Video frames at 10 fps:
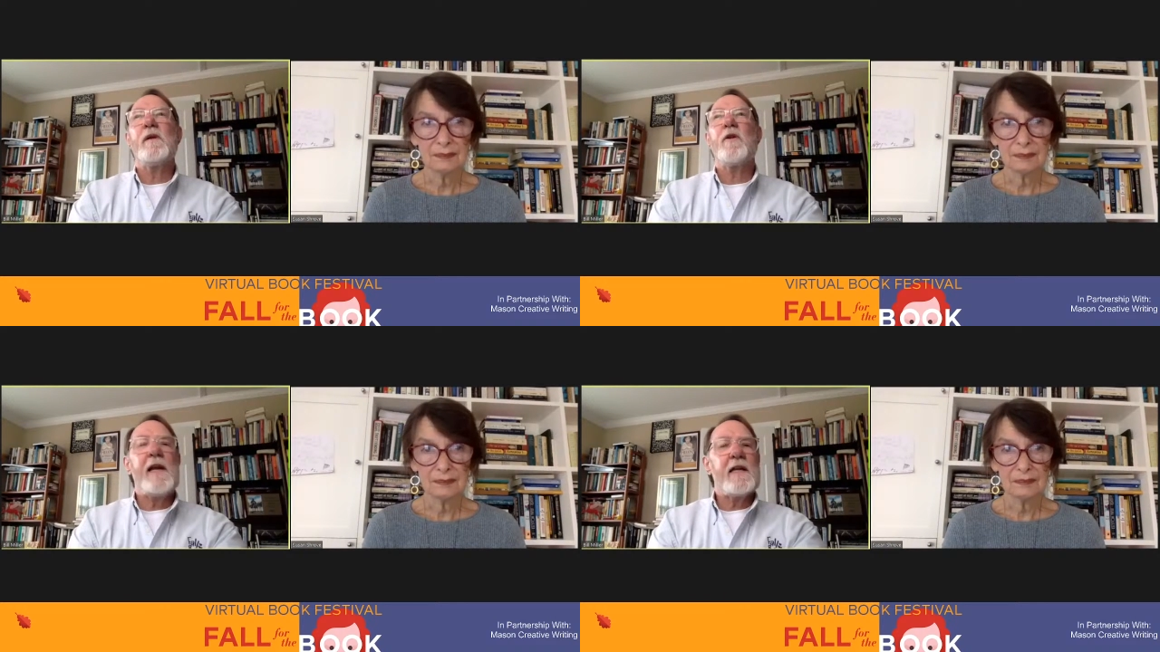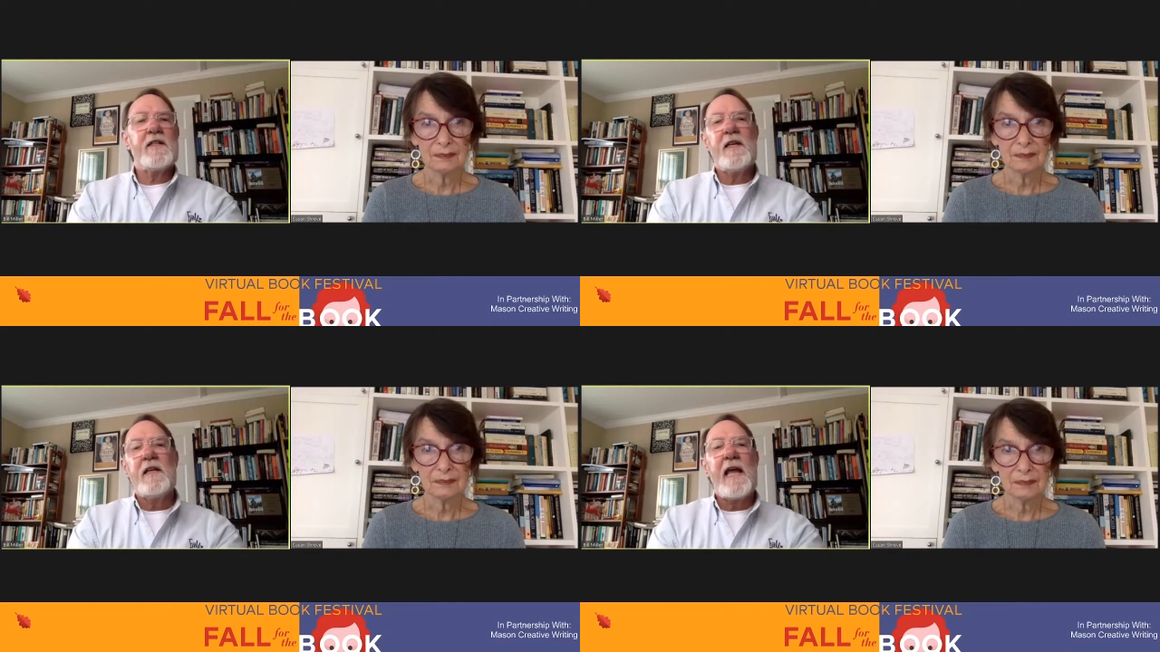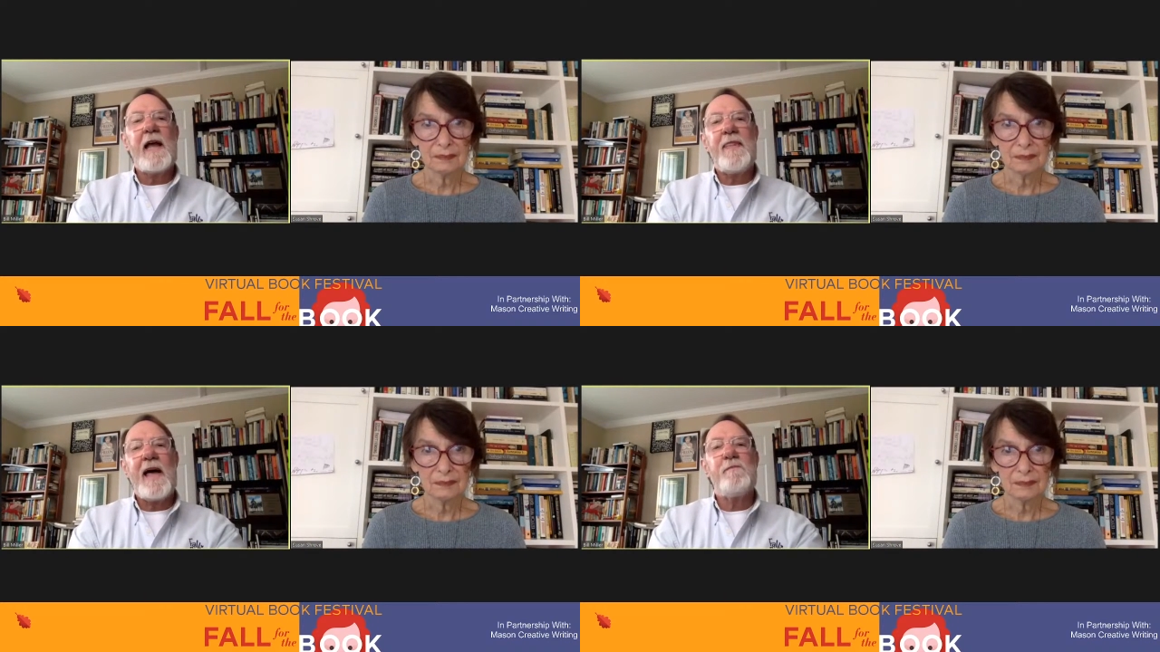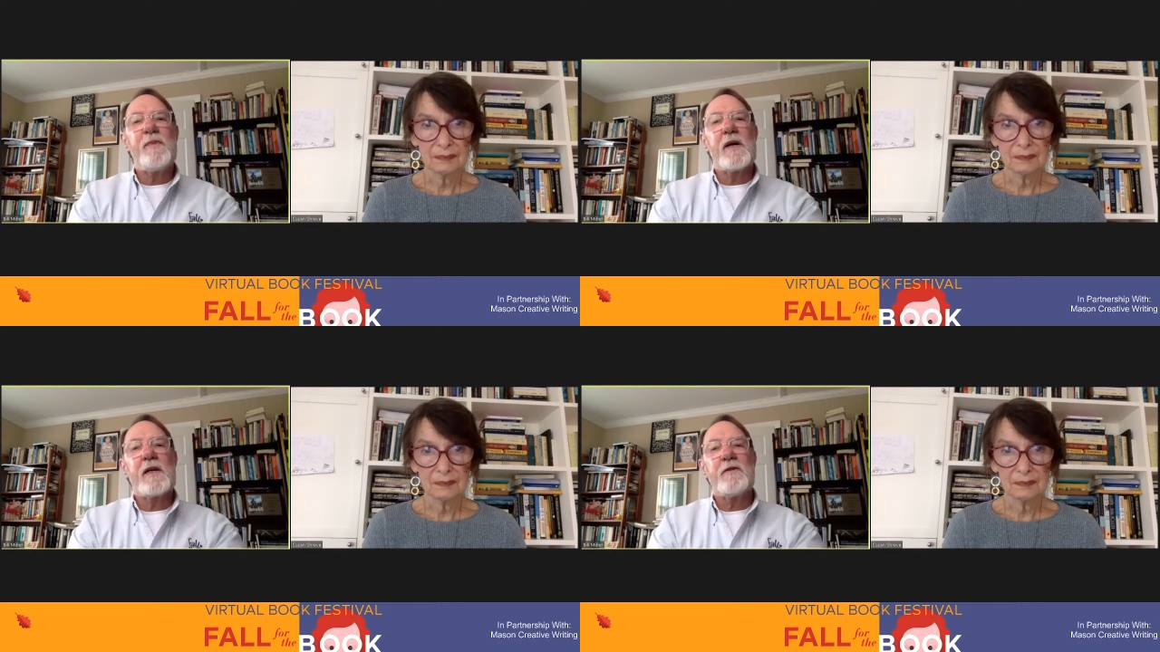Speaker 1: critics didn't get that
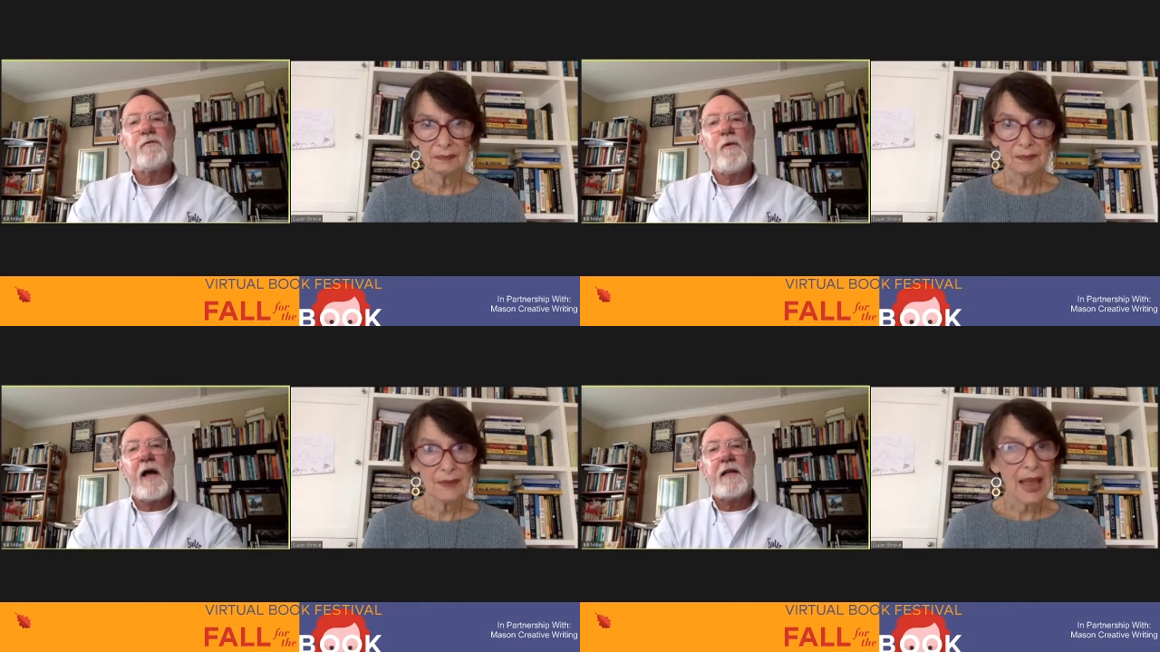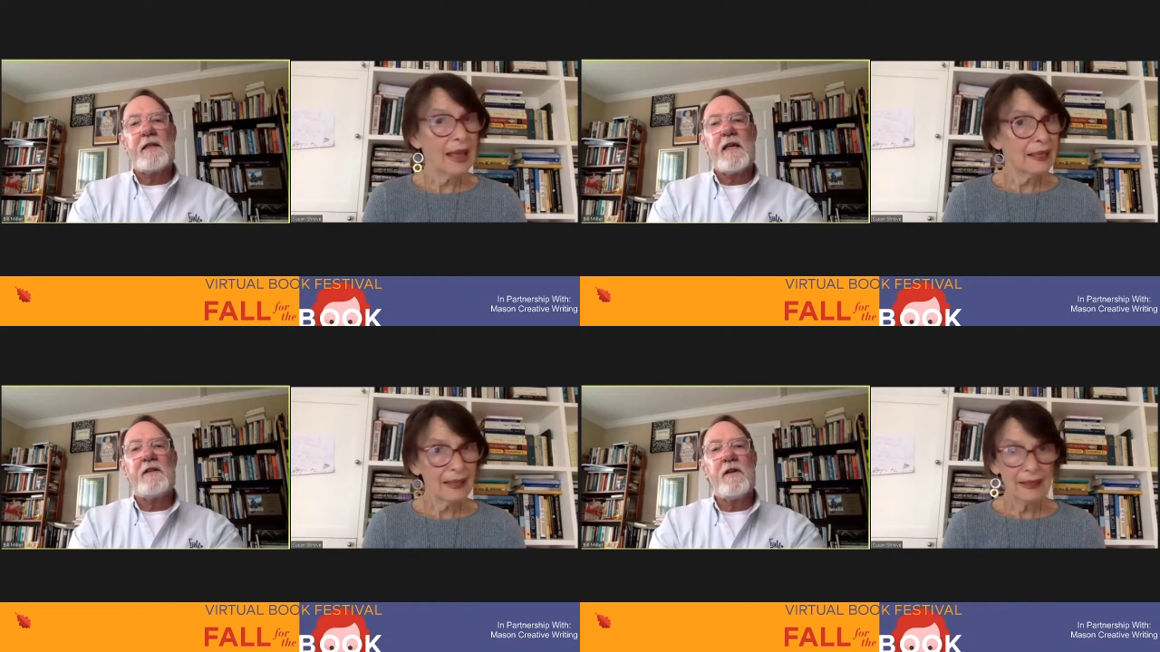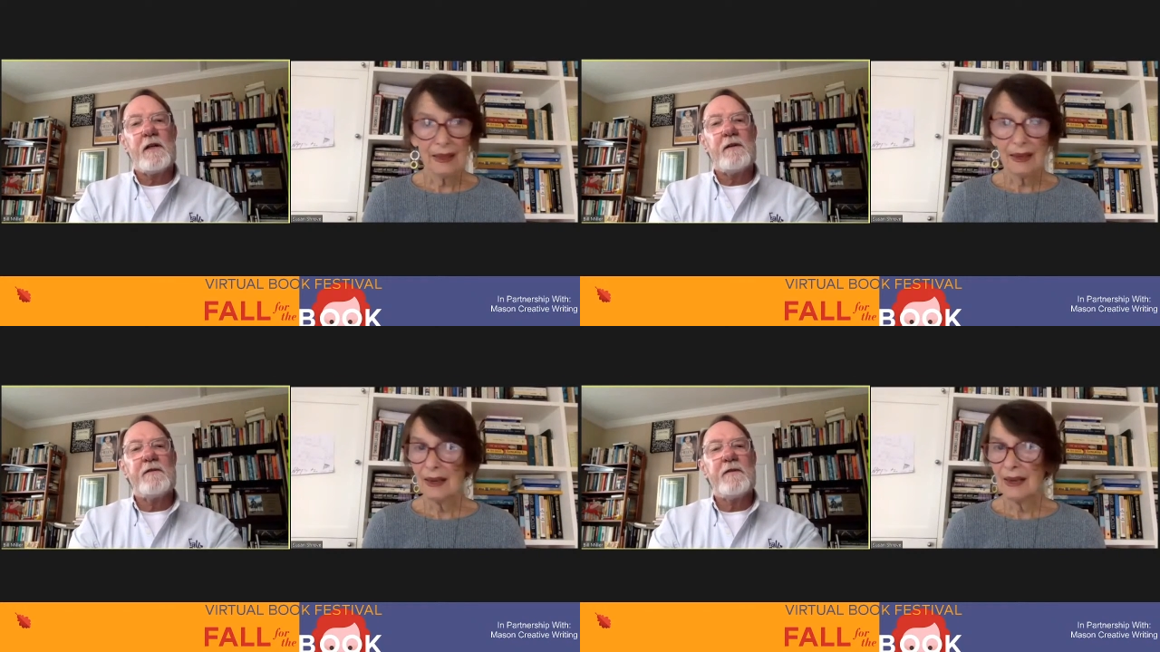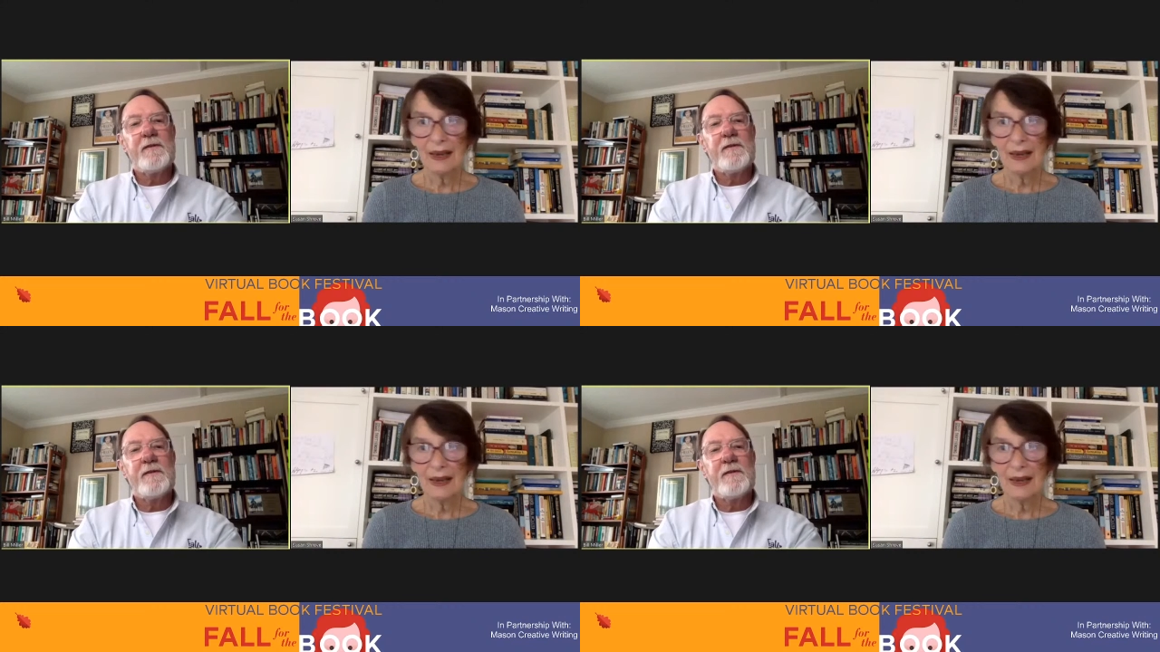book as well as they should have